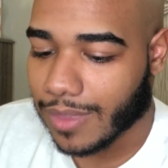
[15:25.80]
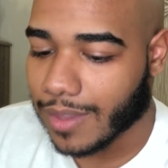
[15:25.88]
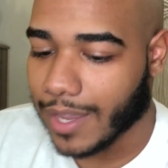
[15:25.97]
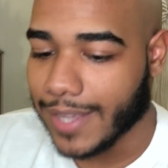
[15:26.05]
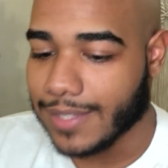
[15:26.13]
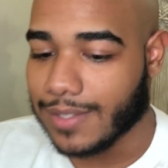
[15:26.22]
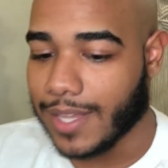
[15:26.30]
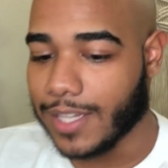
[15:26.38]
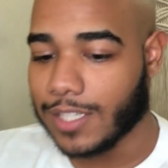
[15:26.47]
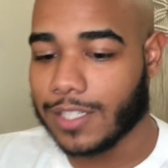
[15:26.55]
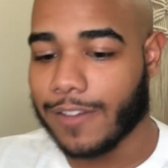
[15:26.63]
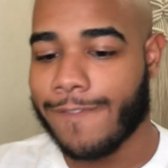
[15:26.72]
is
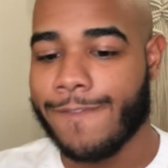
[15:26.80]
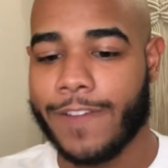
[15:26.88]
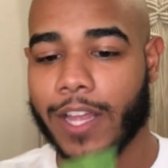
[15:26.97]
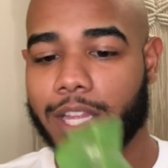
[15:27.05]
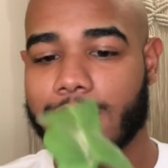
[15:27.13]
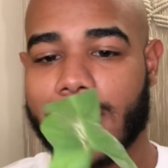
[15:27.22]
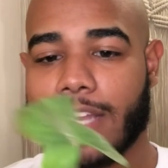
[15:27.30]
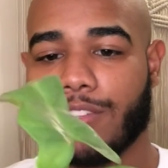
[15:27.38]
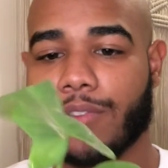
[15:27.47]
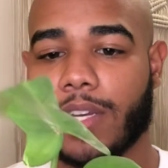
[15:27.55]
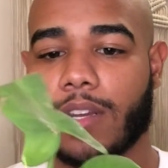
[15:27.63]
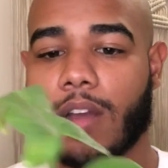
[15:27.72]
this
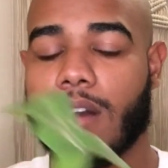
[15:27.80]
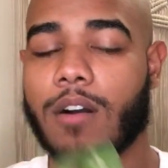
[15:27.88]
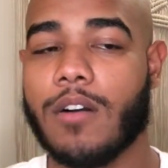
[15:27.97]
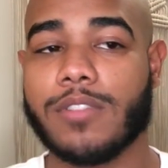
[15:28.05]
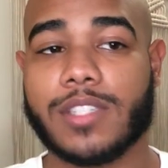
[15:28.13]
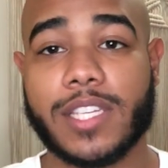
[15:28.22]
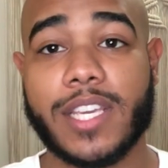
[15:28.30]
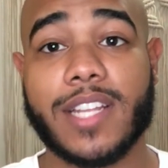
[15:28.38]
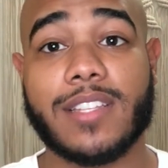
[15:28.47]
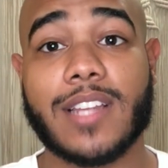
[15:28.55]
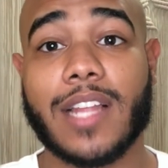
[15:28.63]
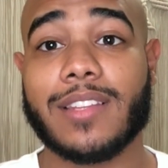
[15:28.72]
Philodendron. Oh, see,
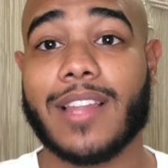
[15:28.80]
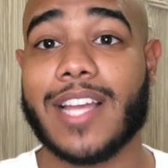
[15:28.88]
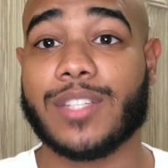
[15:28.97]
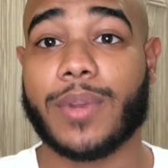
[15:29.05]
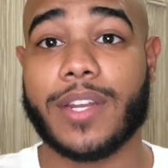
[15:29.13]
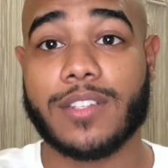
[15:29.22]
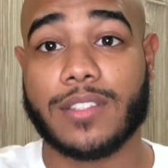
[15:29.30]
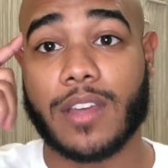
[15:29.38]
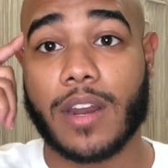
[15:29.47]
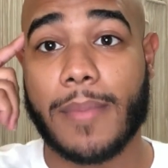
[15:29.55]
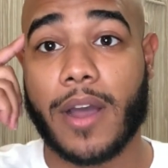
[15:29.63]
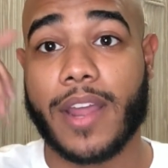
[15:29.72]
it's not the last one. I just
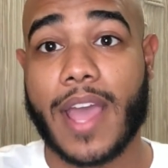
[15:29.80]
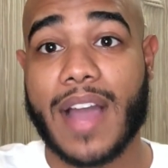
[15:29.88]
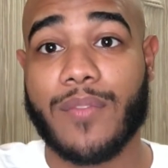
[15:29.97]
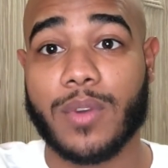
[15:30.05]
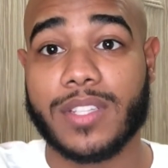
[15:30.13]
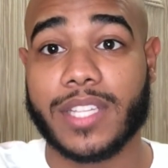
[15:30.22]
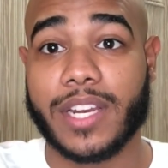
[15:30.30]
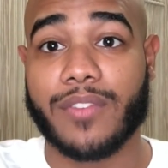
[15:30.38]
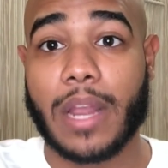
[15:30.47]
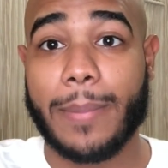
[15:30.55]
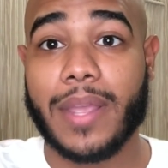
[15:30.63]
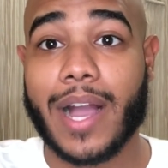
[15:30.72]
thought about it. I have one sitting
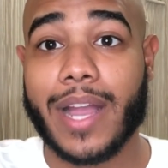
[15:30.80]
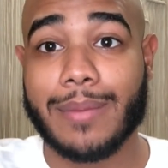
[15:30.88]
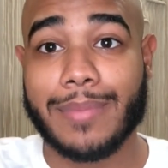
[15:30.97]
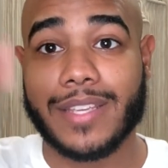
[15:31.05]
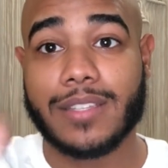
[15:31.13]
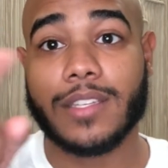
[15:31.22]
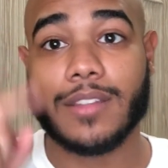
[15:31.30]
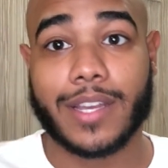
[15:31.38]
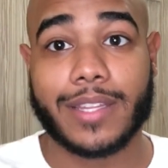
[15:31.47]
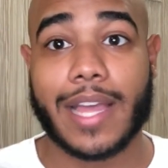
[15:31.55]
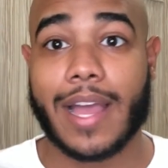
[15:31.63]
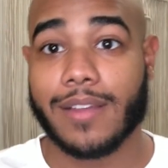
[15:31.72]
right behind me. See, look
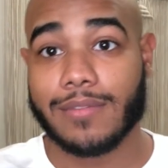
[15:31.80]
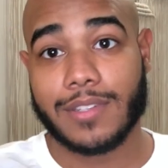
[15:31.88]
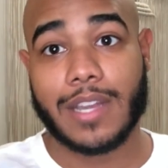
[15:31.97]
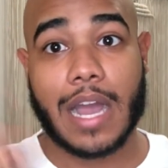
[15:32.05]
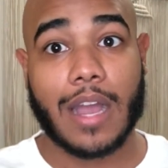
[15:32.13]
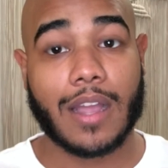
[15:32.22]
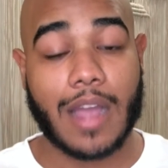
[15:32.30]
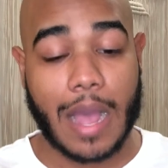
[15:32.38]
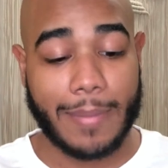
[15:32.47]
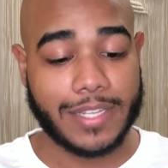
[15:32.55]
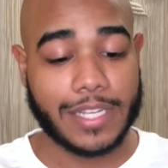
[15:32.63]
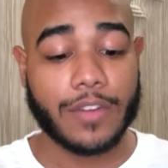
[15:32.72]
at that.
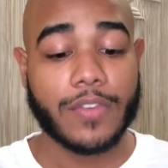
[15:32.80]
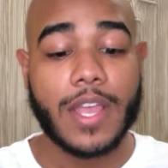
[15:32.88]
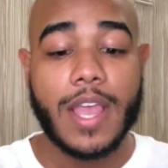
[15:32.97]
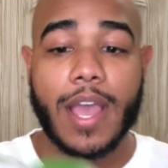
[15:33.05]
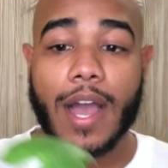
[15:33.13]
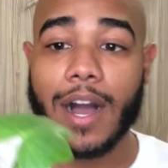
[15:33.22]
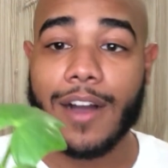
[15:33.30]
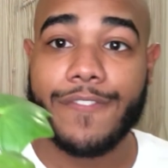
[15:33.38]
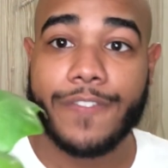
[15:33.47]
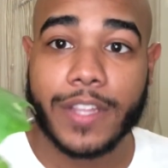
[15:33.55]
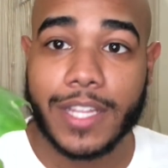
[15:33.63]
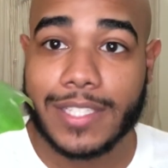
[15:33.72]
Caught myself.
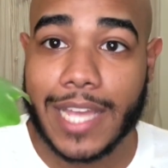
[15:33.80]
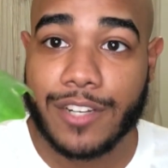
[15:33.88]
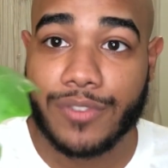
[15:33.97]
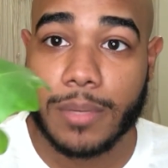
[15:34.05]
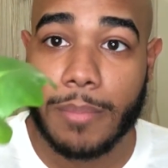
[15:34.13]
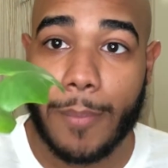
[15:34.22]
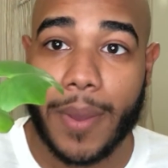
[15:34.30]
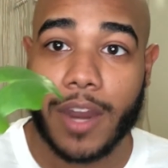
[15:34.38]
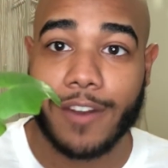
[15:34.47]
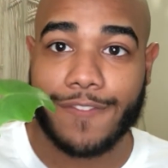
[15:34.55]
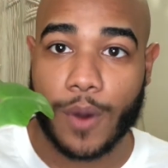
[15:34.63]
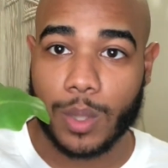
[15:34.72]
Philodendron
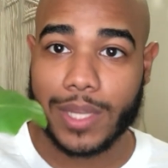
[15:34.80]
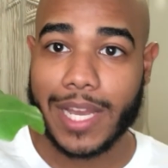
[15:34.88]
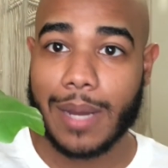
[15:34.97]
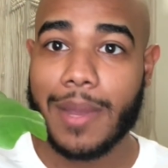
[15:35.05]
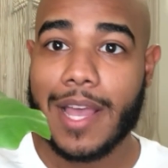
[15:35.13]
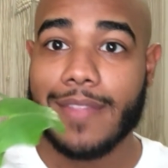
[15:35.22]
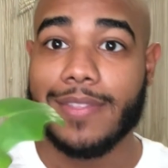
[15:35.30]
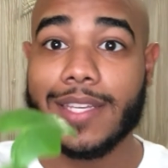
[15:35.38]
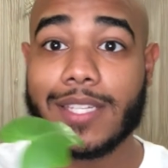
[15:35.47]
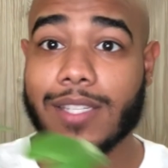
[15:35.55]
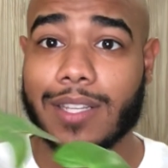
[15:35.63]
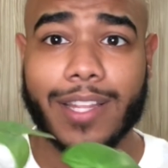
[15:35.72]
Bipennifolium.
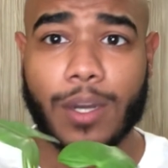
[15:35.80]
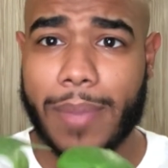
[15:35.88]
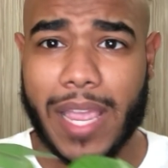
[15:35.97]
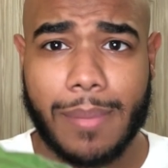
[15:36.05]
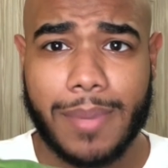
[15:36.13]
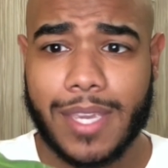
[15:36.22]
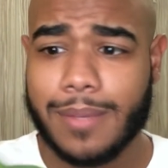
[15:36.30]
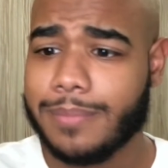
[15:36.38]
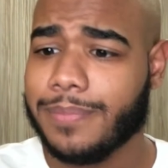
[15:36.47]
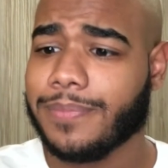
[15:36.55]
This is a little baby.